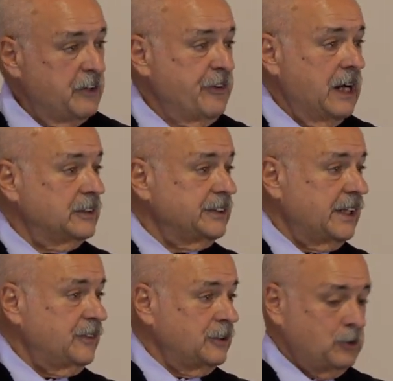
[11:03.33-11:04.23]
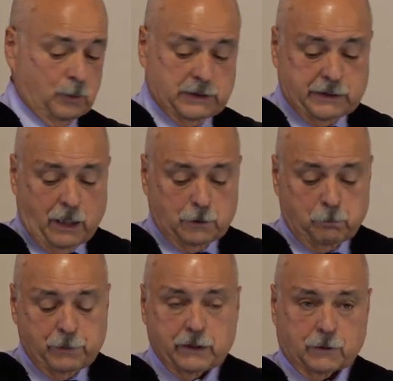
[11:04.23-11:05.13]
they found another
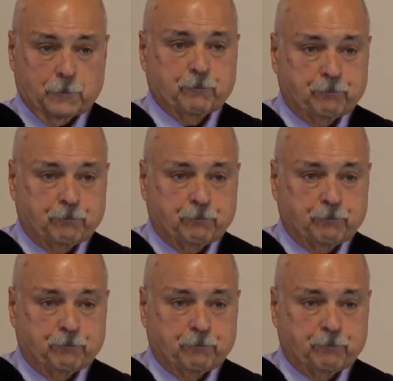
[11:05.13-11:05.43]
$20 bill.